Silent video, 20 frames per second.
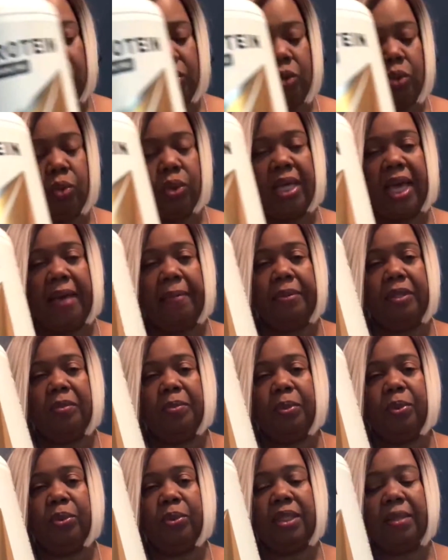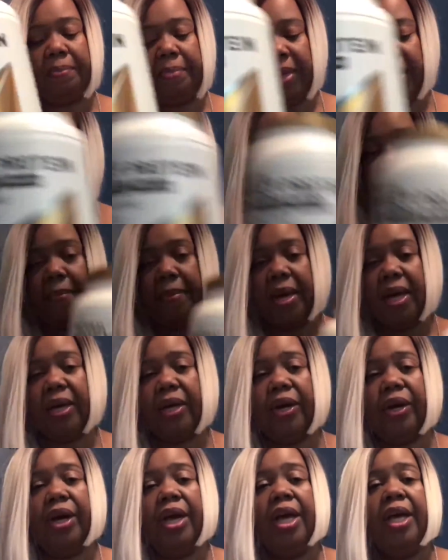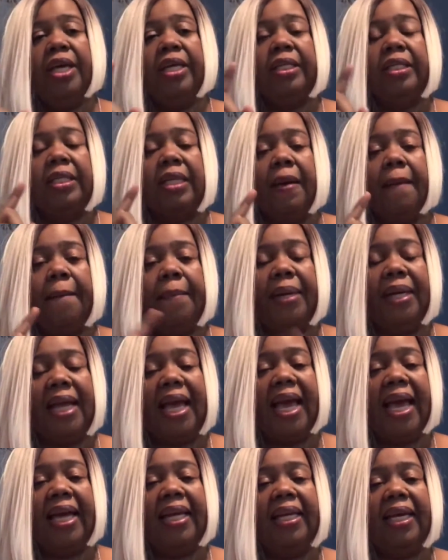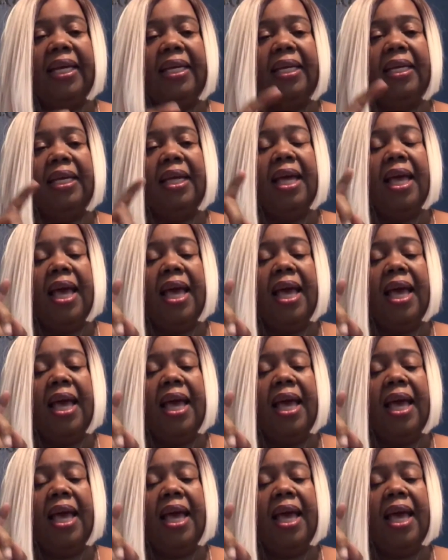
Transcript: 2 tablespoons of peanut butter, some banana,